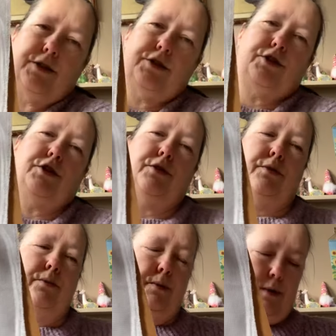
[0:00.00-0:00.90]

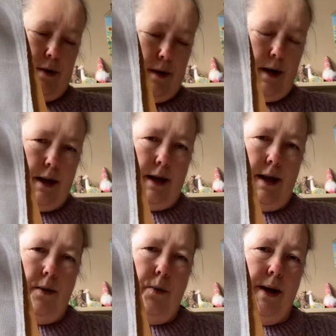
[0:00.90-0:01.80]
to a
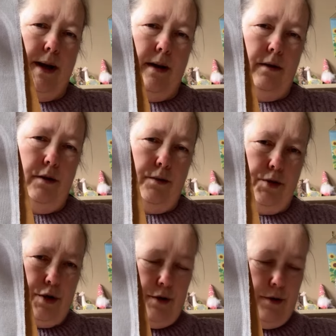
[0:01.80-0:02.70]
Kiwi
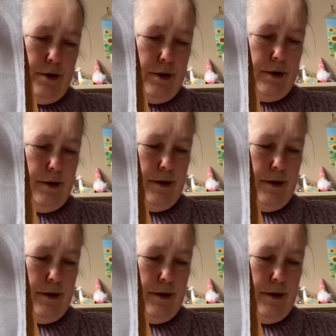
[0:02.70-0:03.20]
Illusions